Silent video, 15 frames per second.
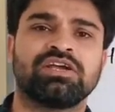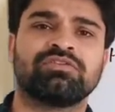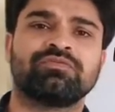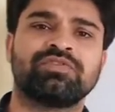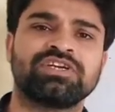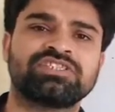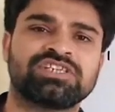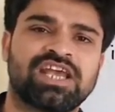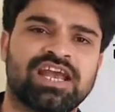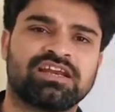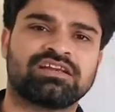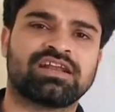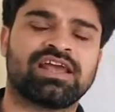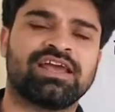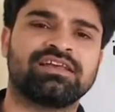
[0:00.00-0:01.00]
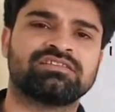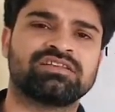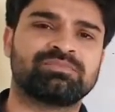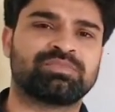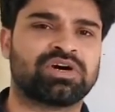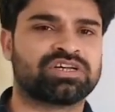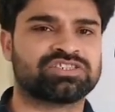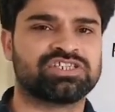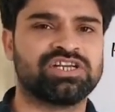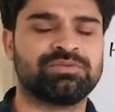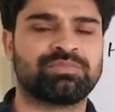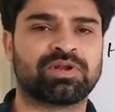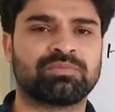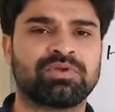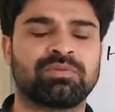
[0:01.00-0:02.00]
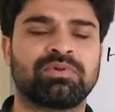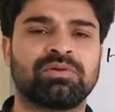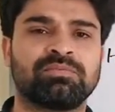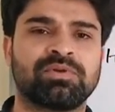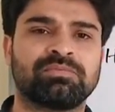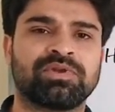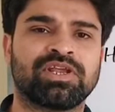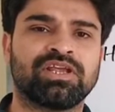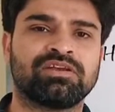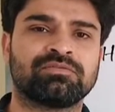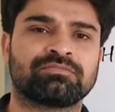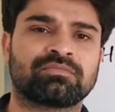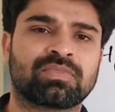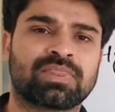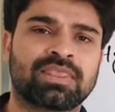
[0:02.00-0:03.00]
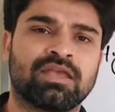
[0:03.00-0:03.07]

which act as a partially permeable membrane